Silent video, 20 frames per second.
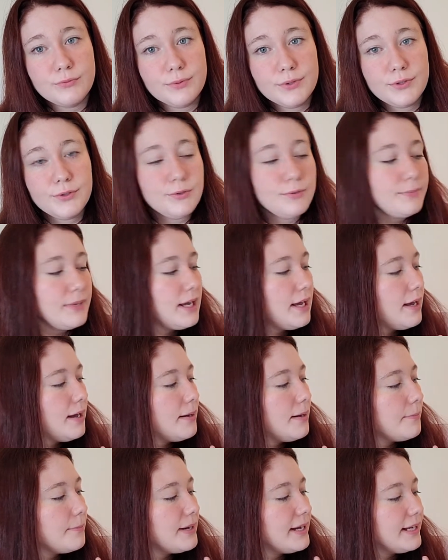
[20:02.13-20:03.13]
Room
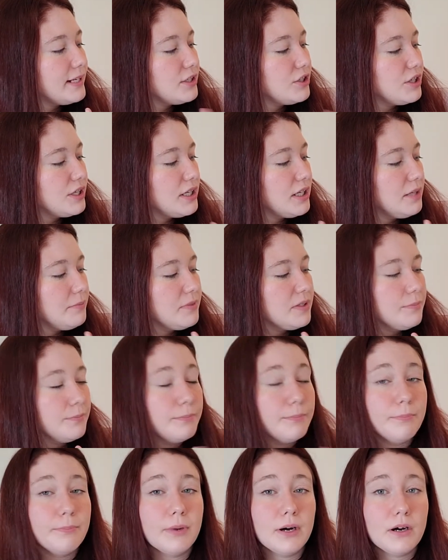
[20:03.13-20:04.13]
by James
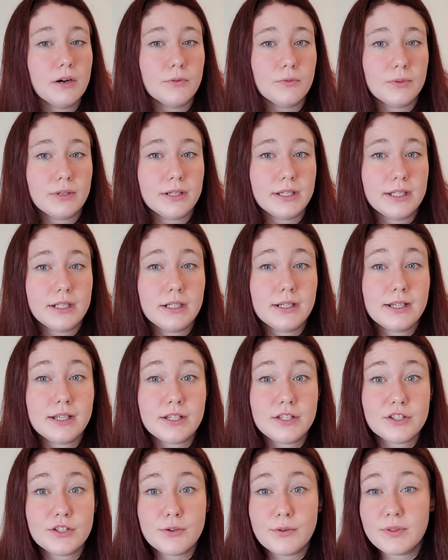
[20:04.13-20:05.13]
Baldwin.
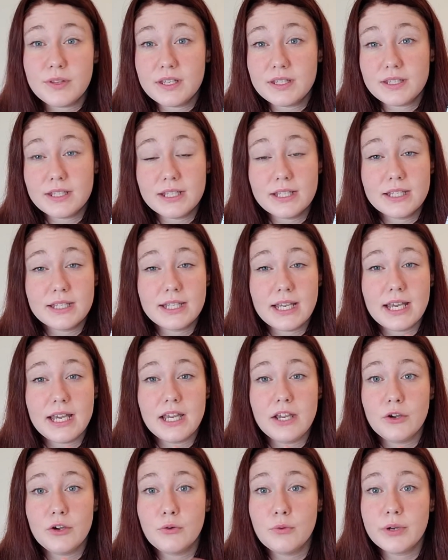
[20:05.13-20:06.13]
So this is
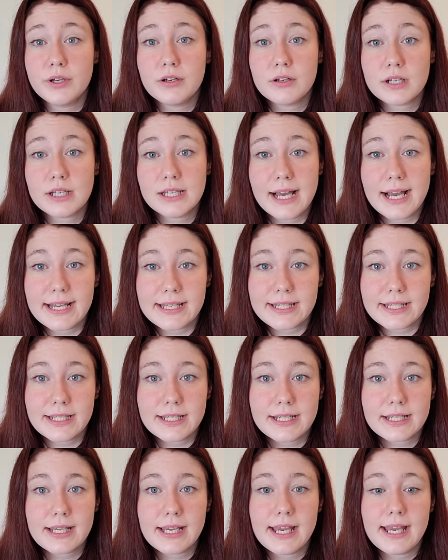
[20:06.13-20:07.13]
a queer
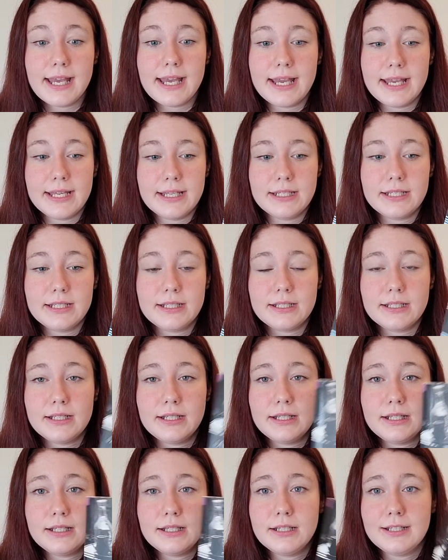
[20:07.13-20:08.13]
classic, and
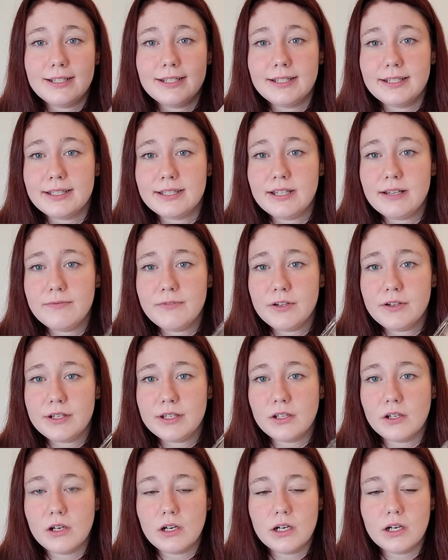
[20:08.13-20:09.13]
it's not
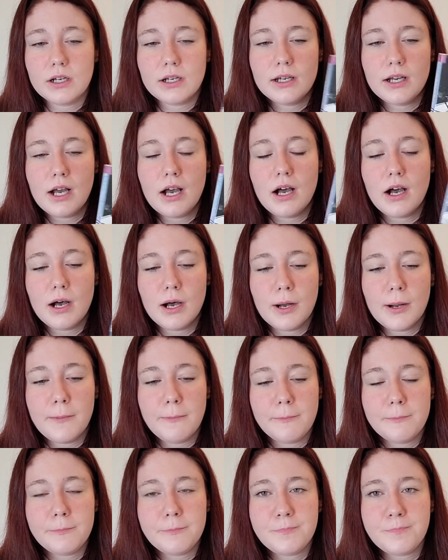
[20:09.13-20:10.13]
very long.
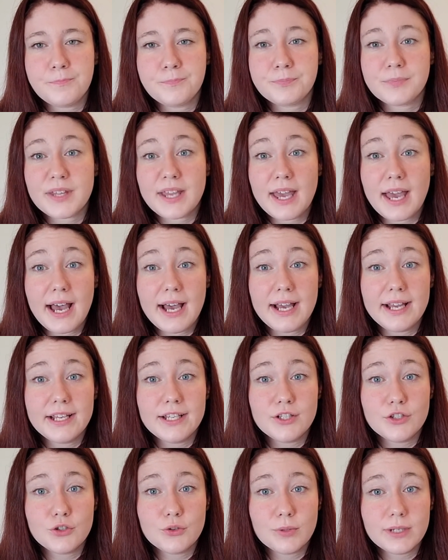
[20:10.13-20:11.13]
I
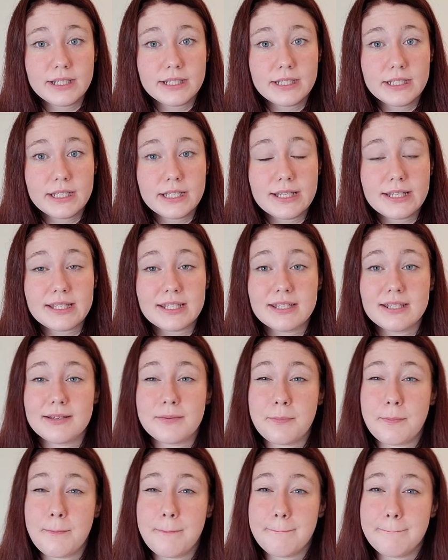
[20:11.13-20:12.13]
enjoyed this,
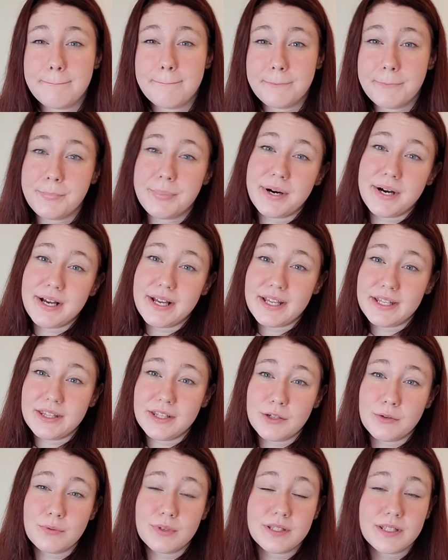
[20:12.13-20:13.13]
but
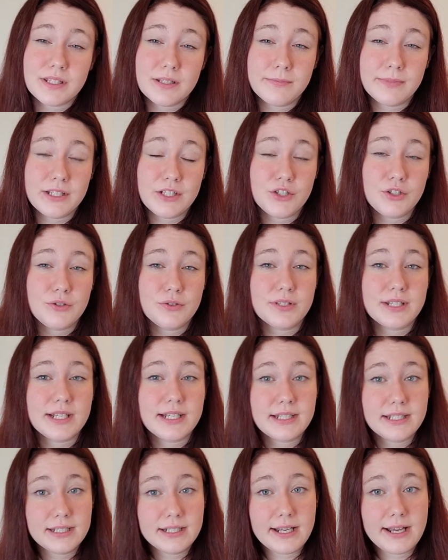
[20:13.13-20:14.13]
there was some issues
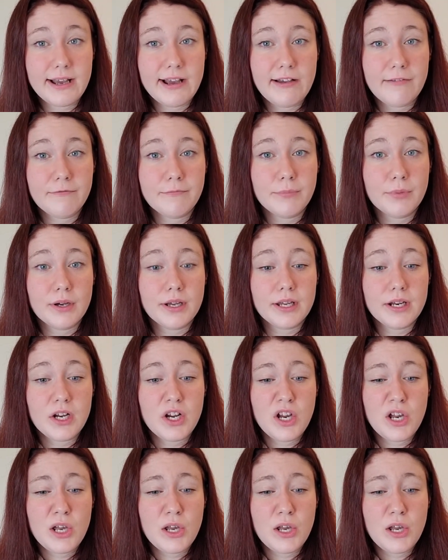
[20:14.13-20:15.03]
I did have, but